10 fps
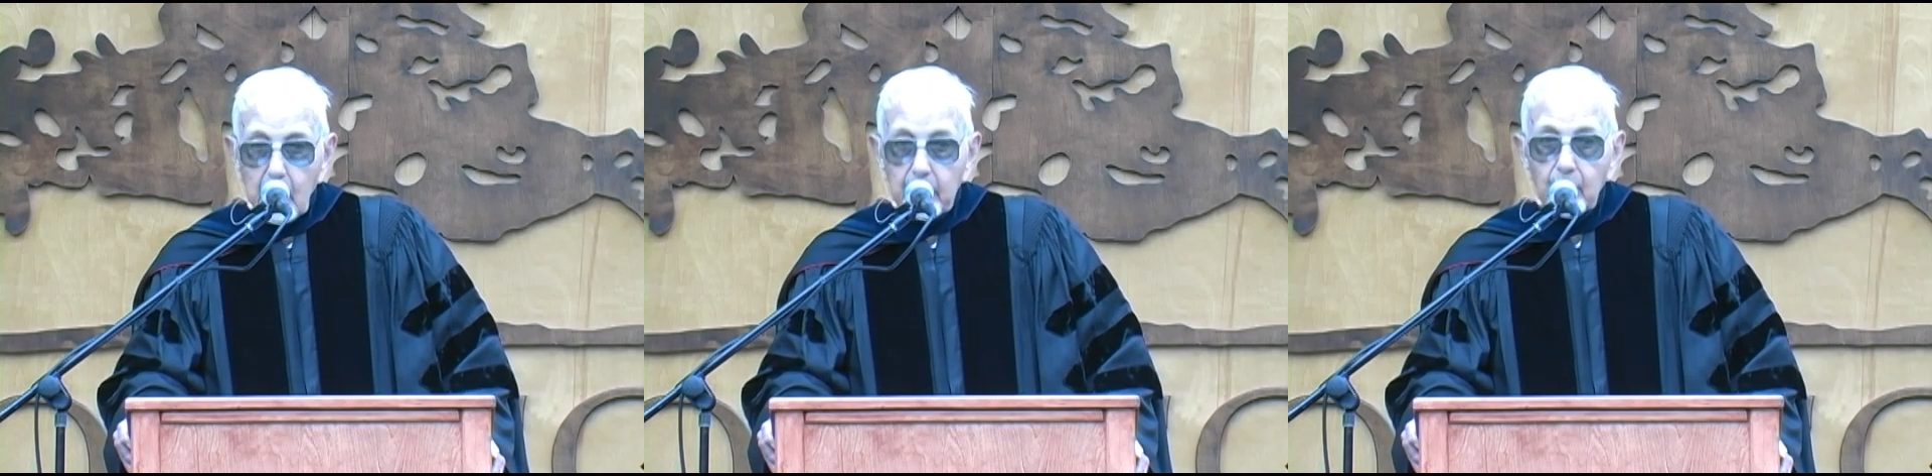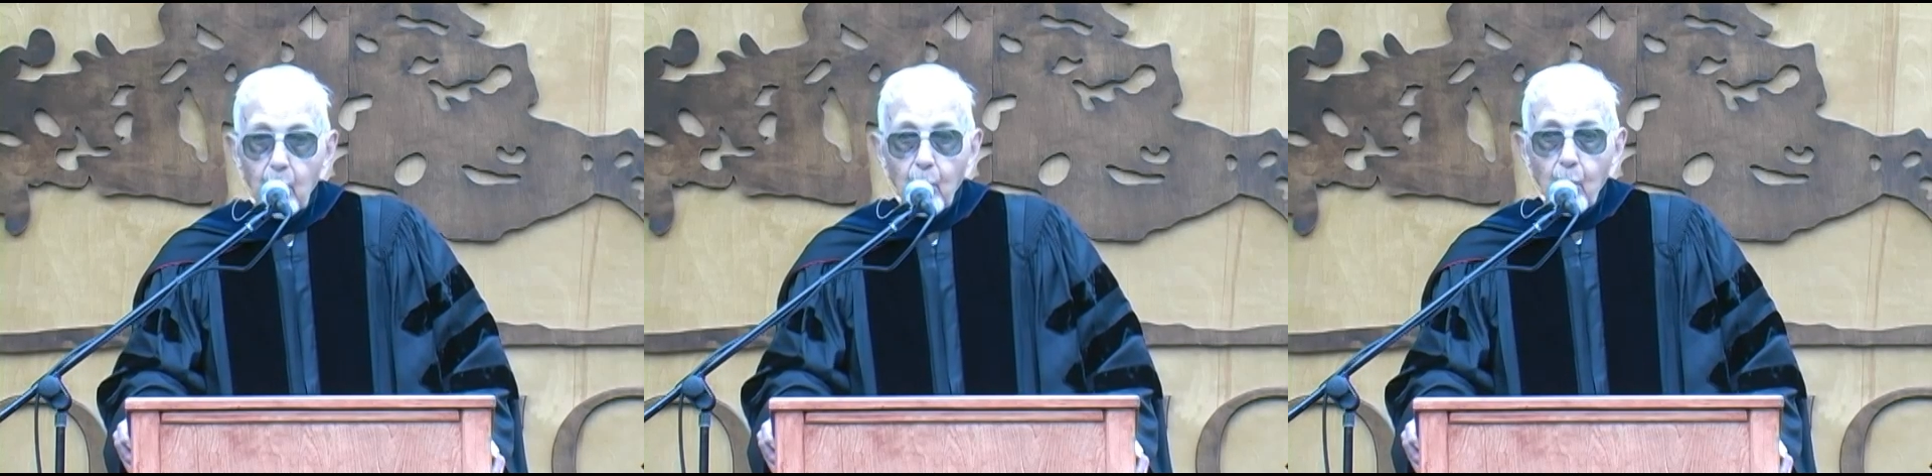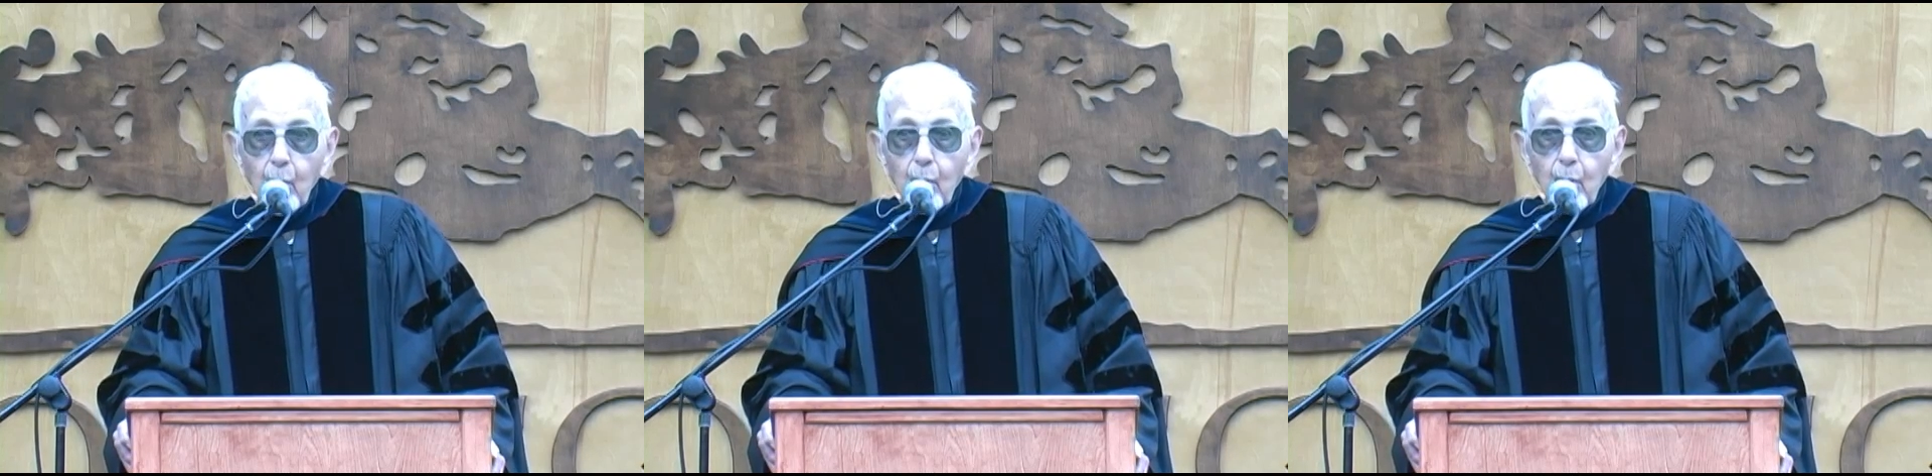And
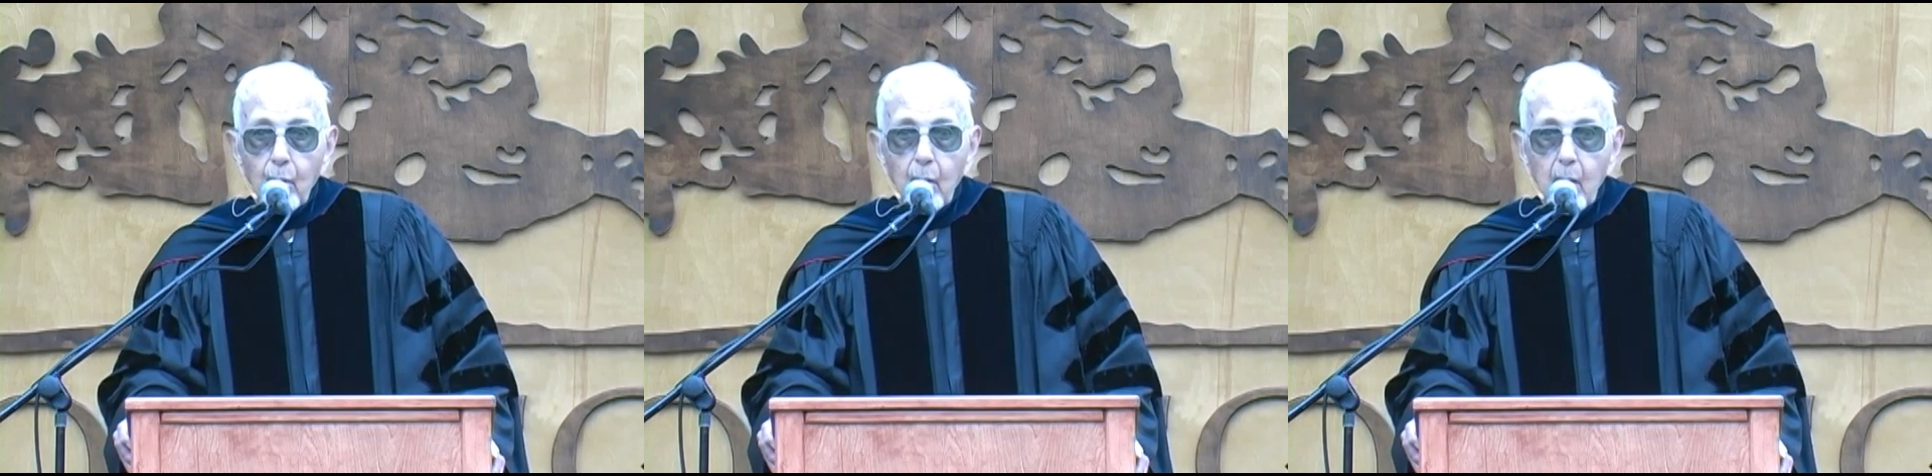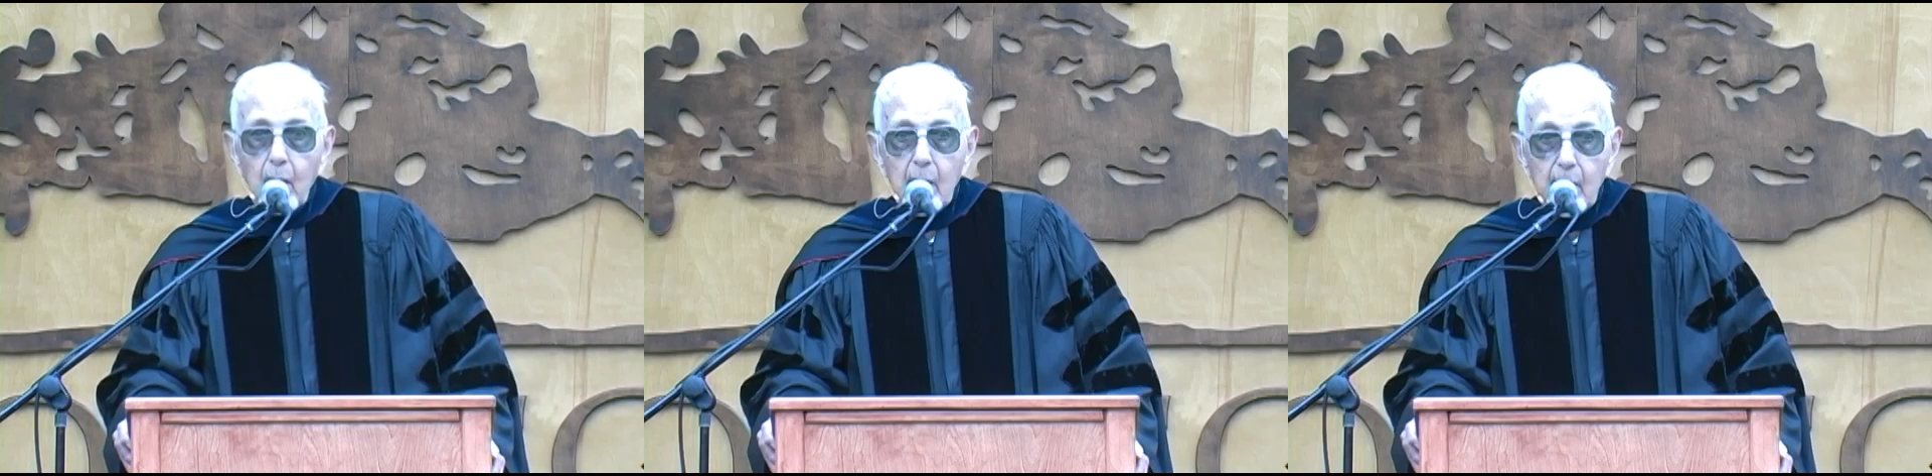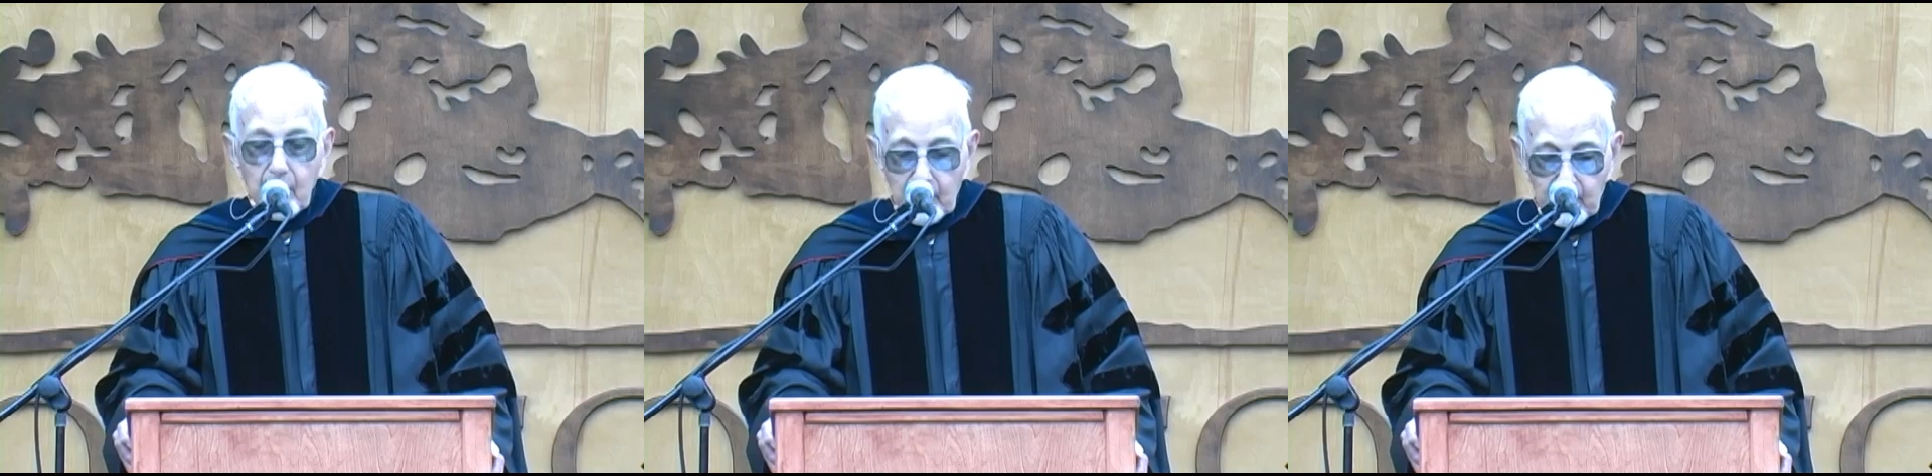oh,
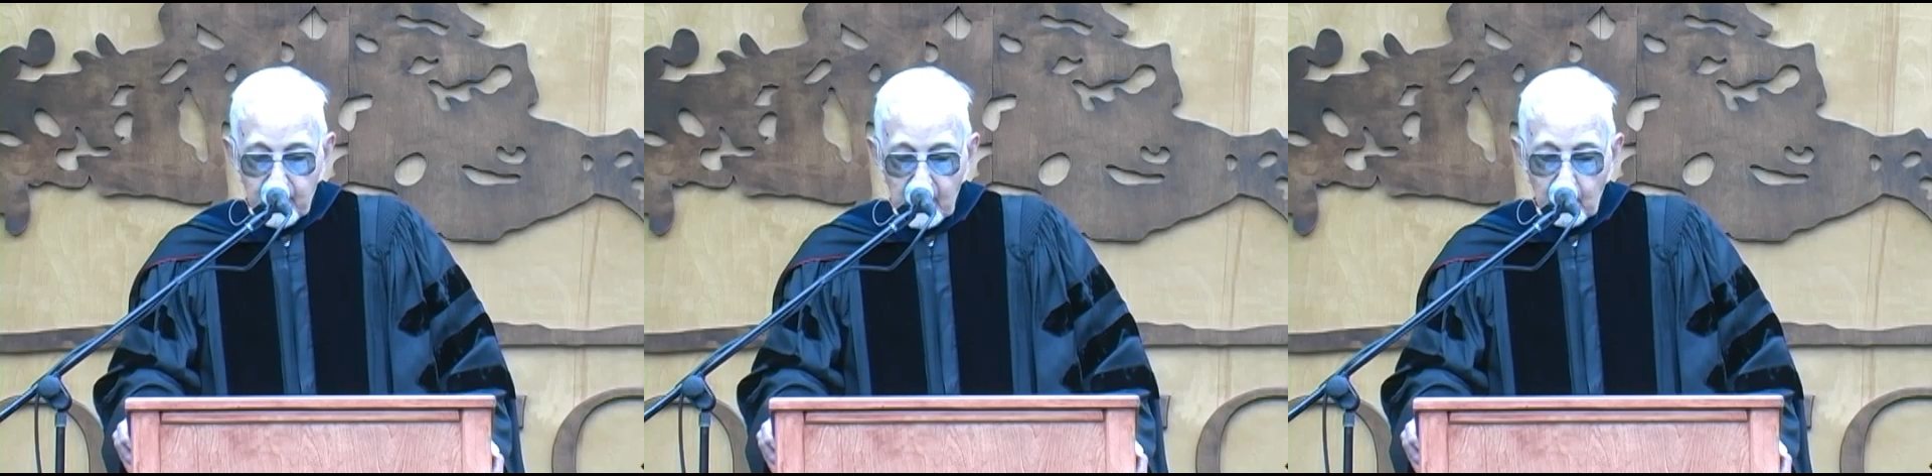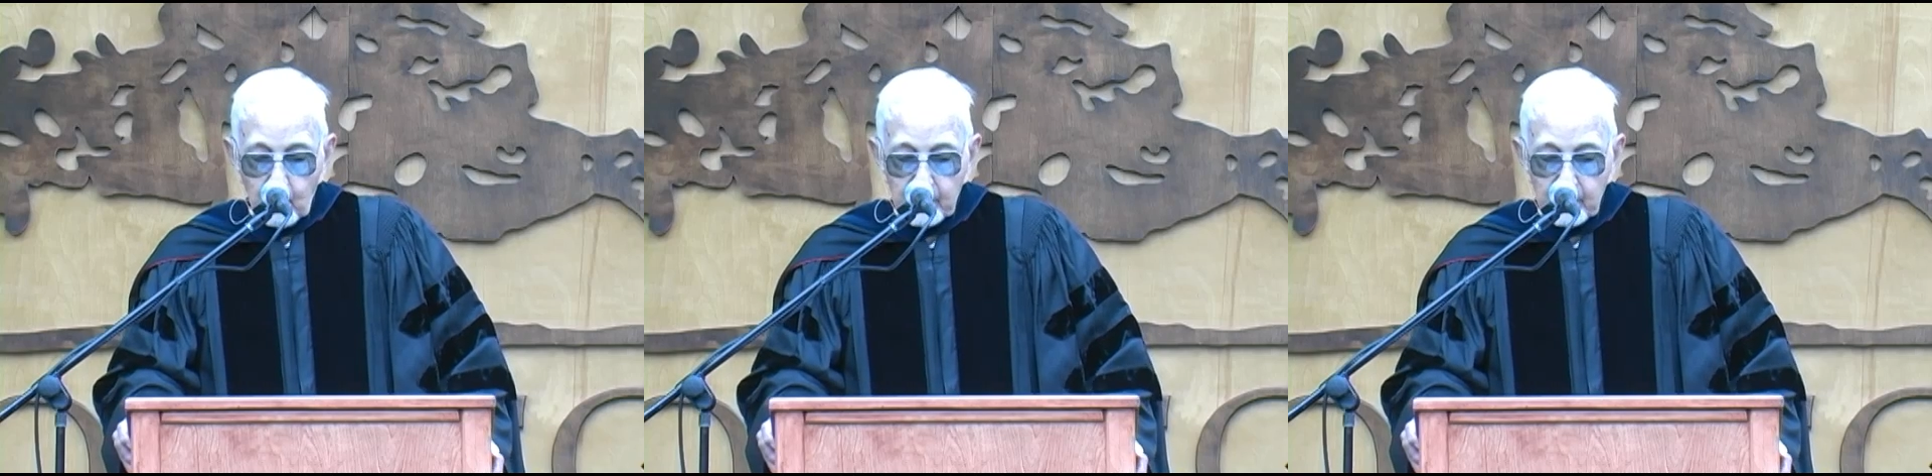that